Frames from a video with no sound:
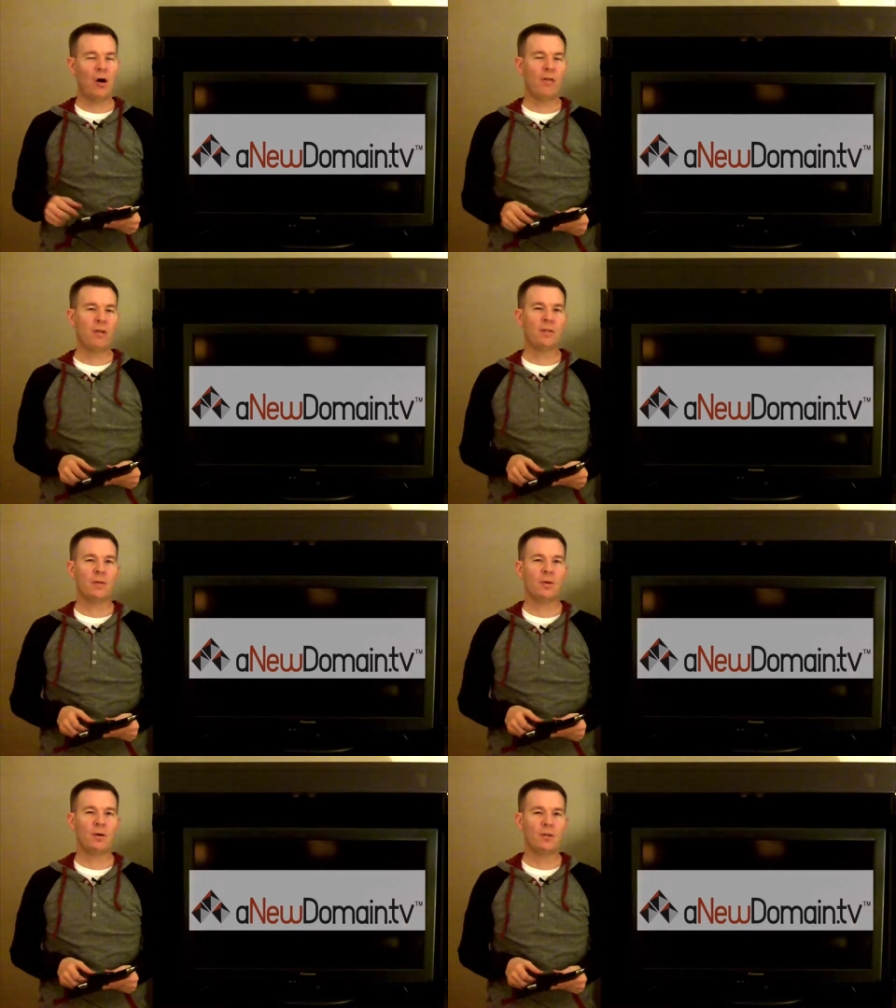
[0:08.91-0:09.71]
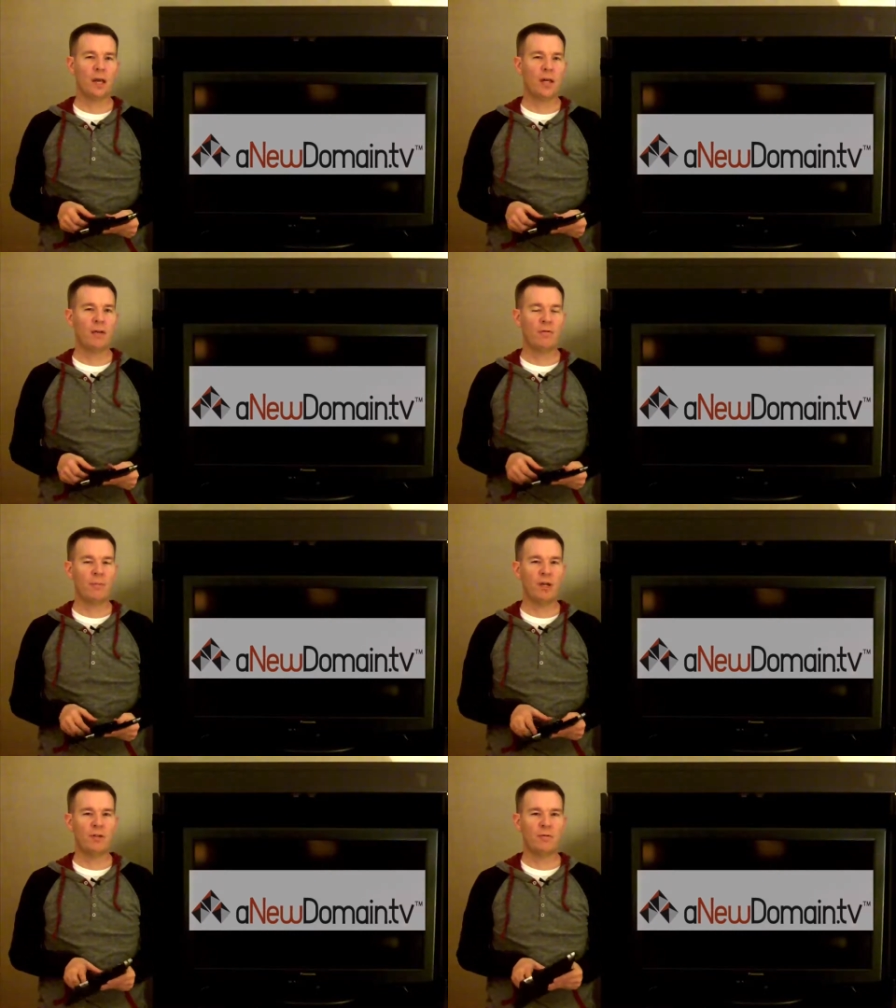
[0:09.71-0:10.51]
all the exhibitors and
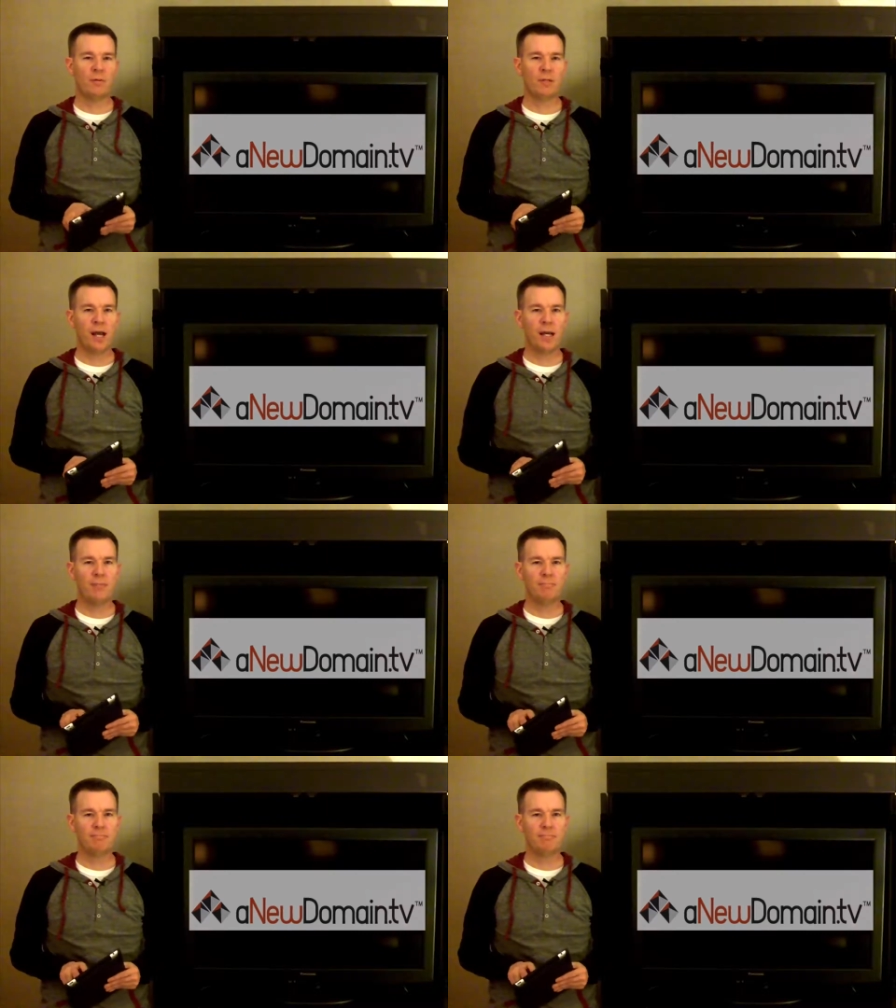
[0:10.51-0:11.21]
information from tonight.